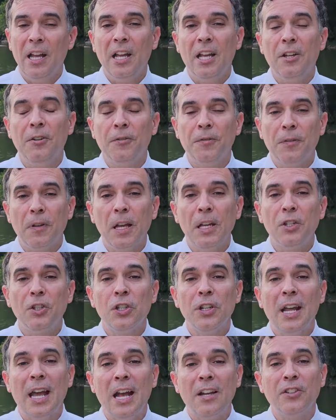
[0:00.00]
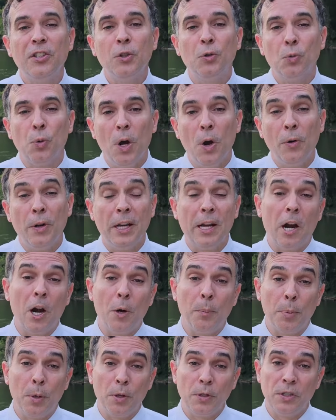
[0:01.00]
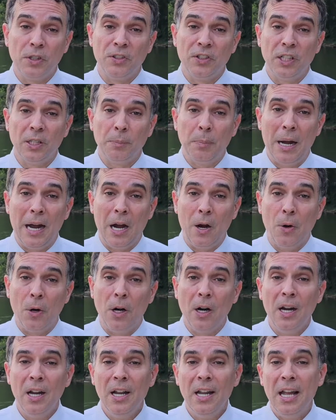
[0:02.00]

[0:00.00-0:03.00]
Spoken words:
Inflation has eroded our purchasing power,